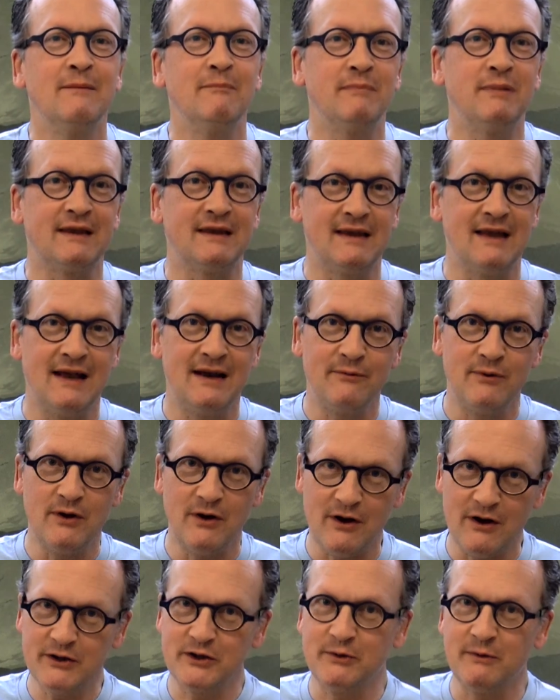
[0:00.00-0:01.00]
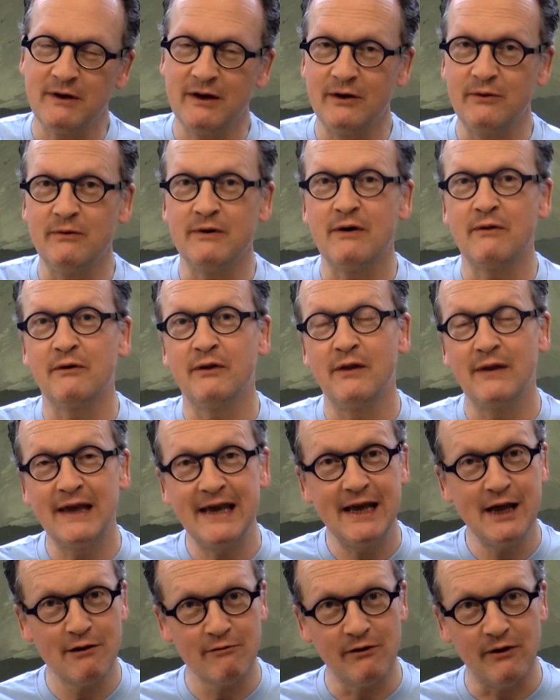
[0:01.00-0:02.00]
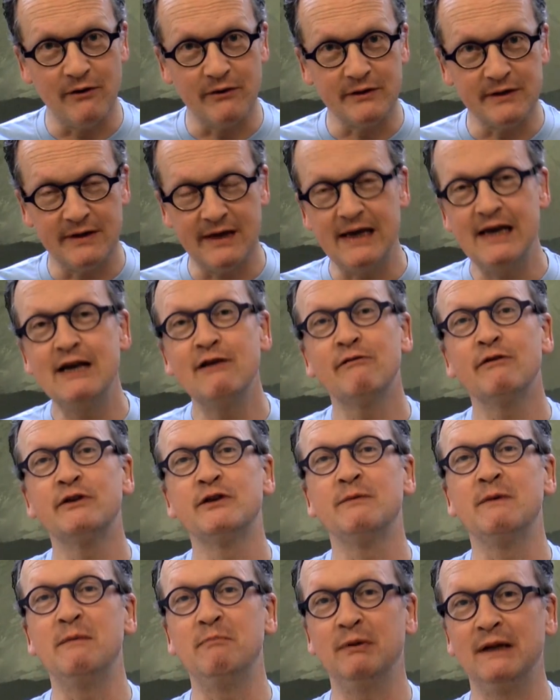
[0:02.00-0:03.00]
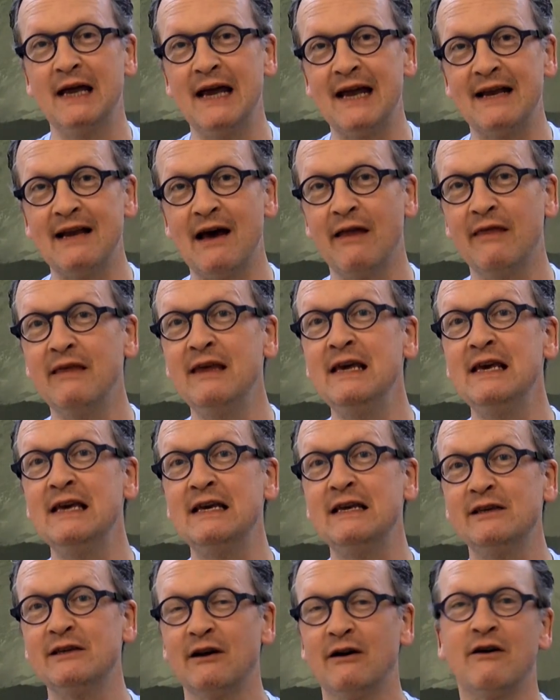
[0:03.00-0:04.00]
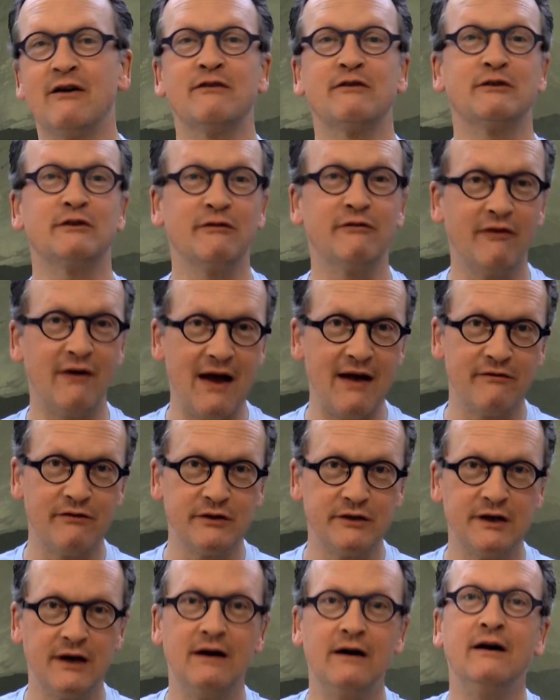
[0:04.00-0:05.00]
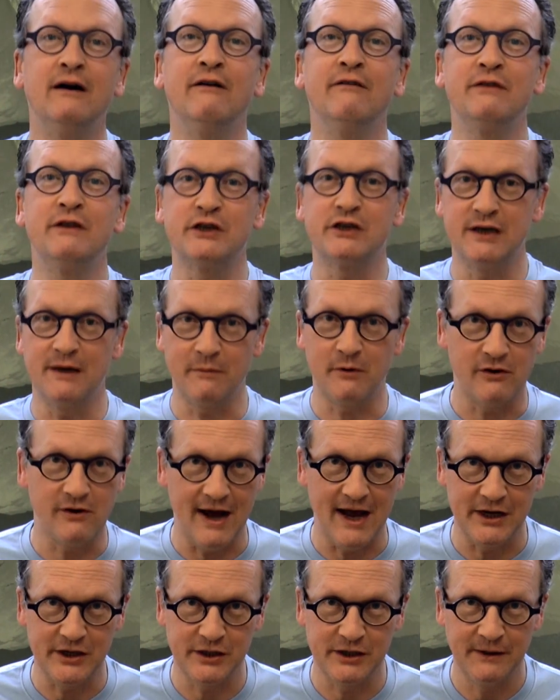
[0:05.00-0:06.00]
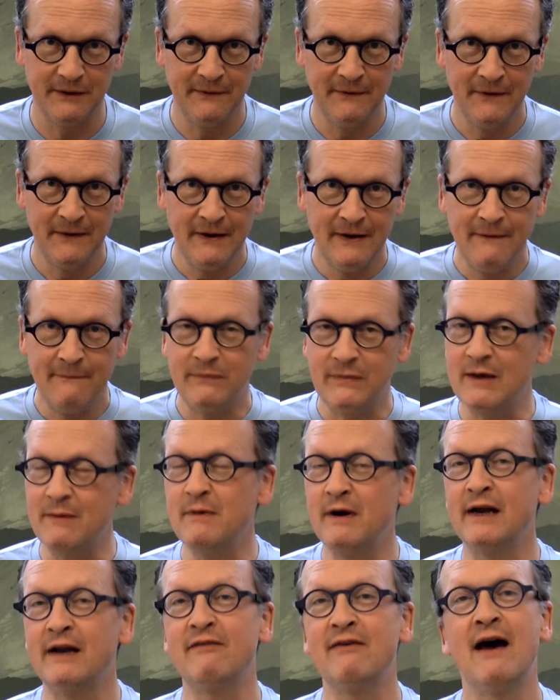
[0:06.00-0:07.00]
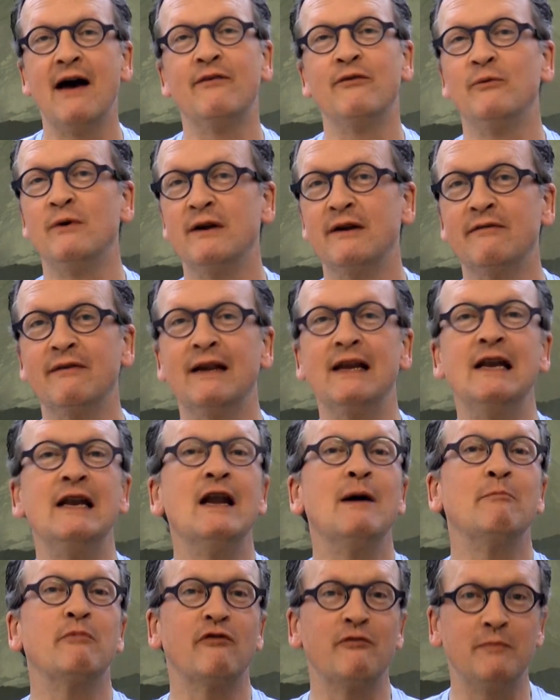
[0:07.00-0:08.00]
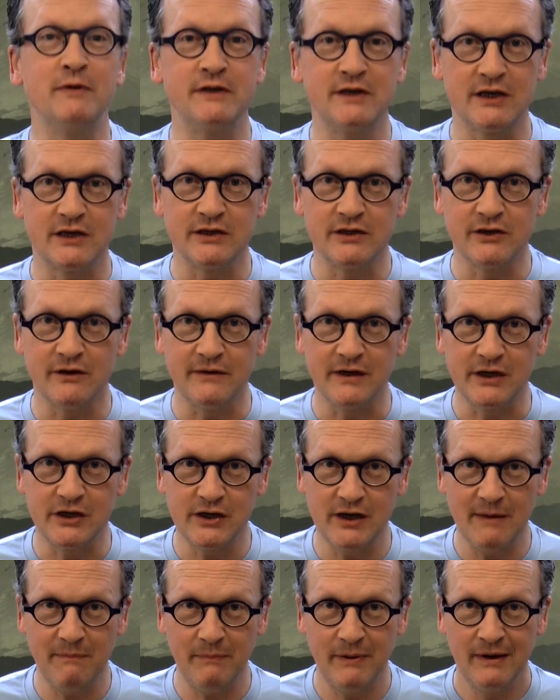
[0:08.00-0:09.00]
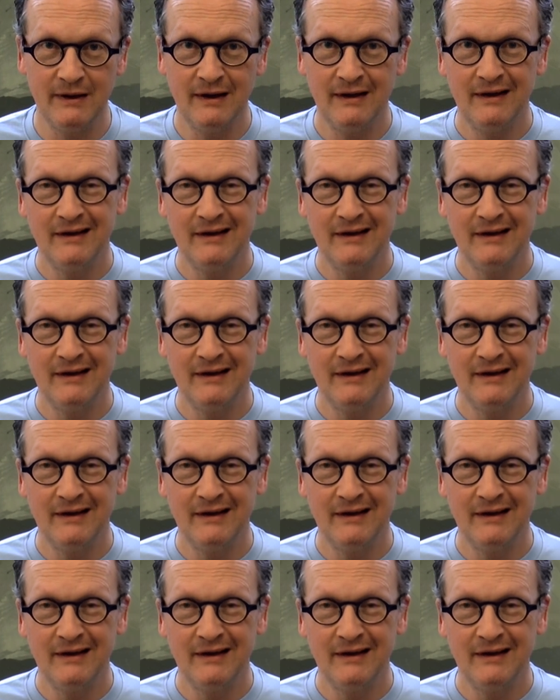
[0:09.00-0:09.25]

But then we also want to do another on the heroes. The heroes will be playing. Now these are the survivors of the ship crash. They might have had one of any number of positions on the ship.